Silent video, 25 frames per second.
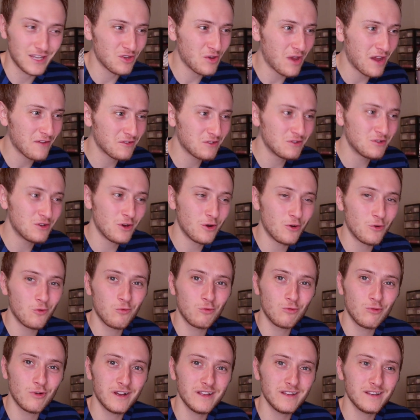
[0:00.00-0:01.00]
You have to know
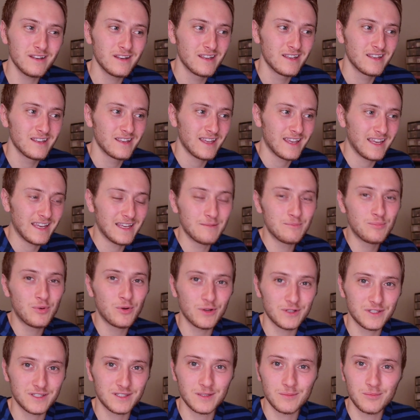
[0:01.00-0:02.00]
what
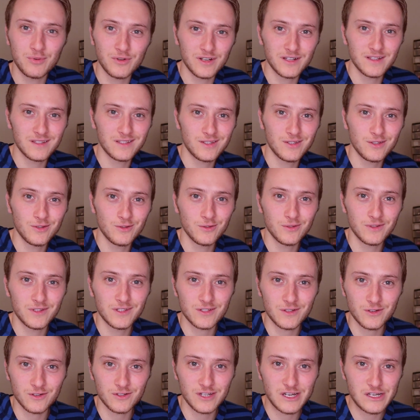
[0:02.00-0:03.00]
inputs to put into the
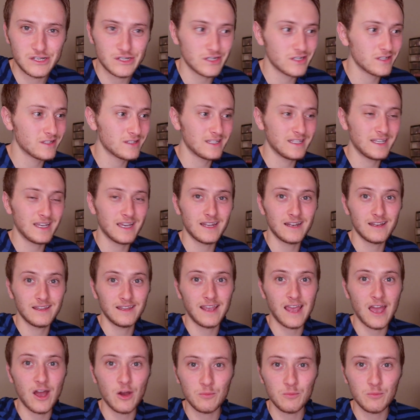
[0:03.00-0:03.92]
search engine to get the